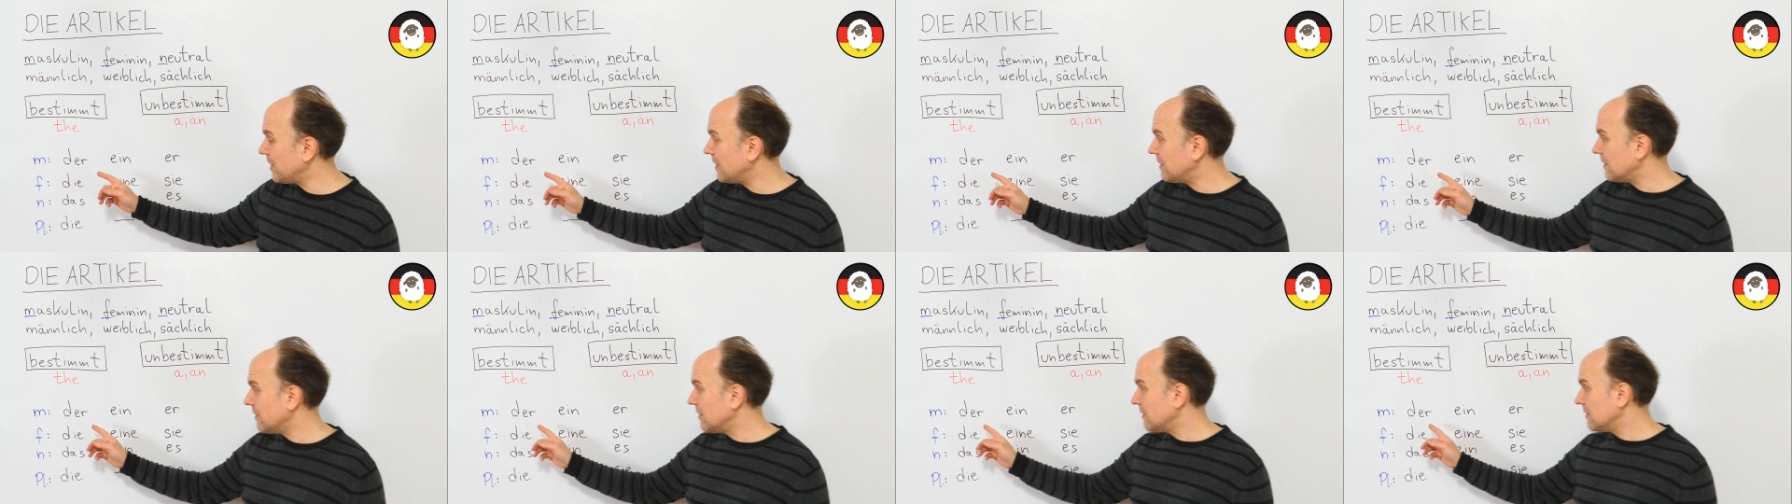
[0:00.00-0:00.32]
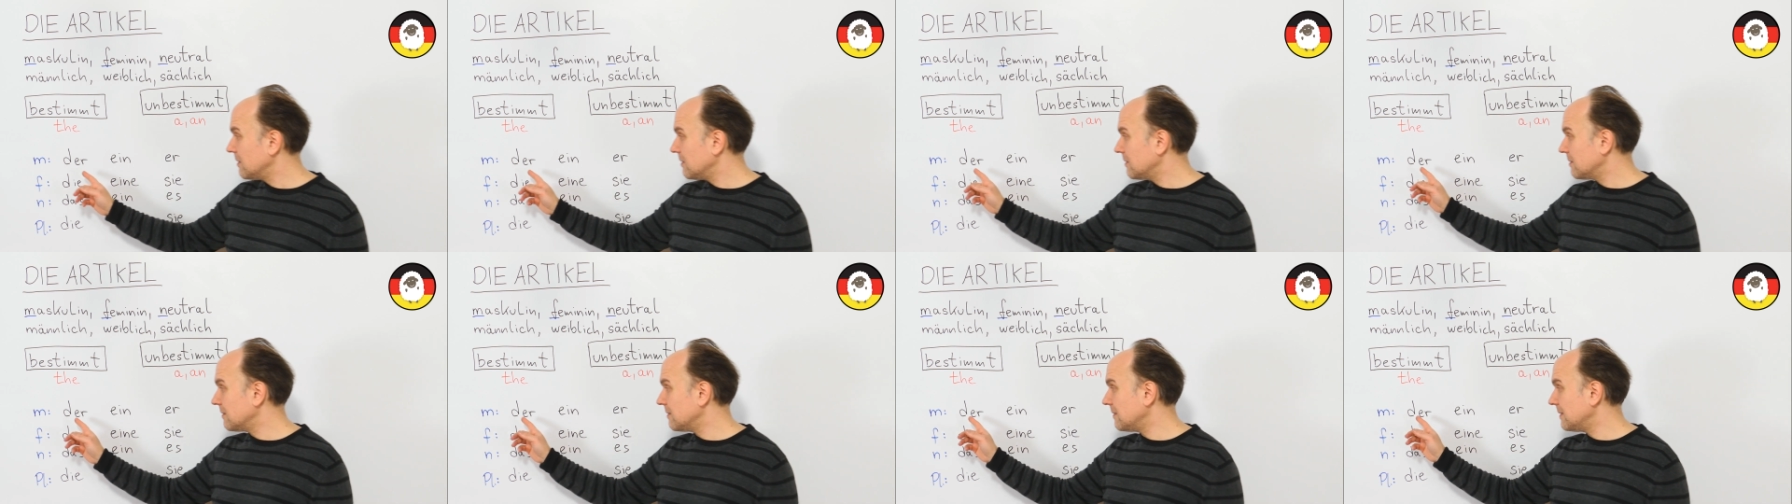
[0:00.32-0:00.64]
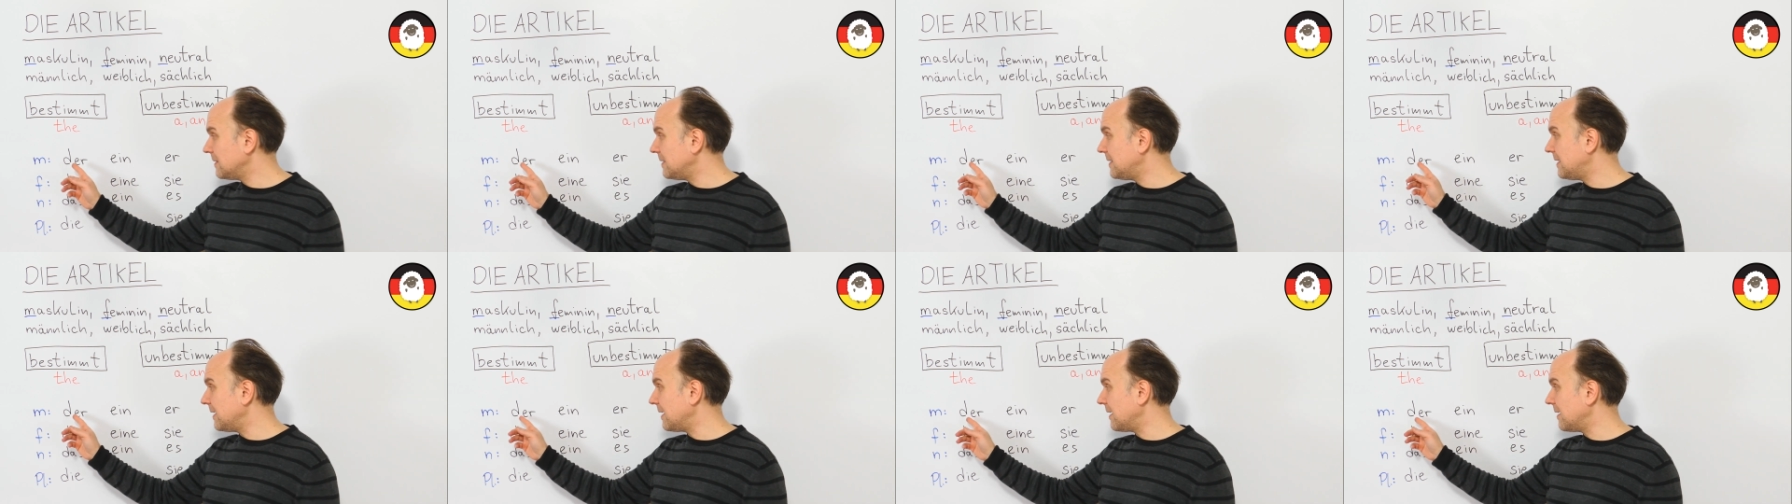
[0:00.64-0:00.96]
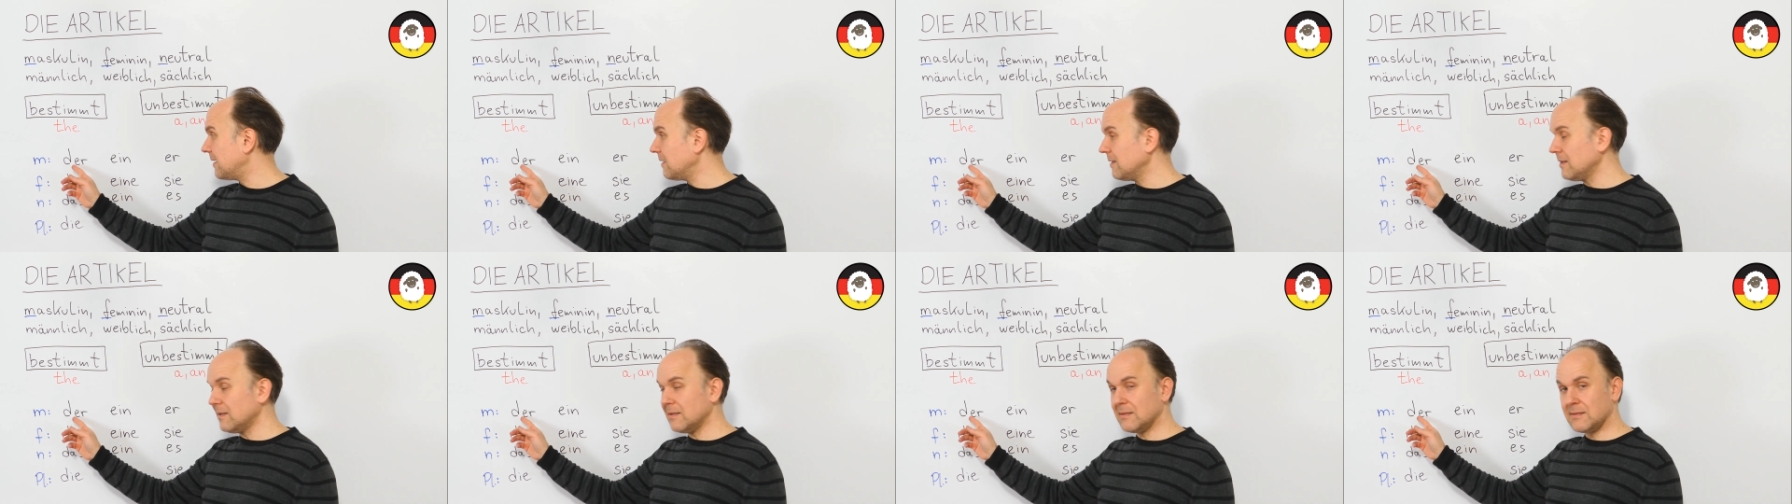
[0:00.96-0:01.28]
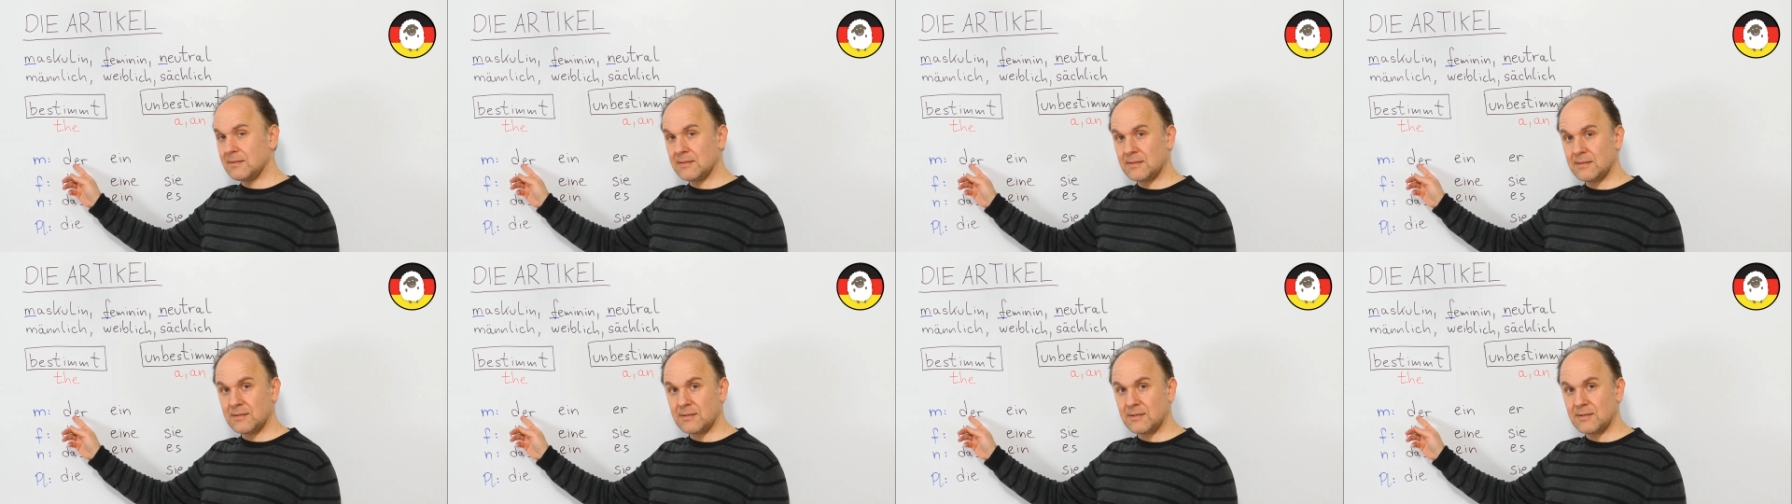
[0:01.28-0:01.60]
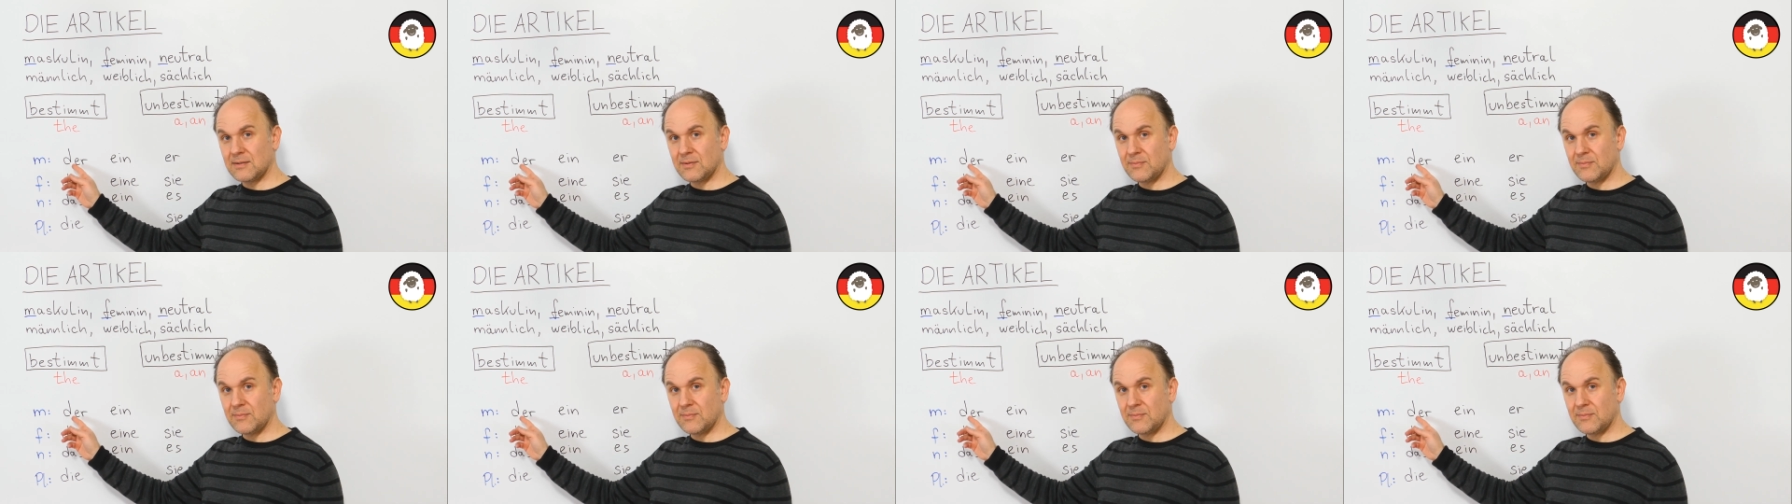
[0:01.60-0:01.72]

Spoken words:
be der,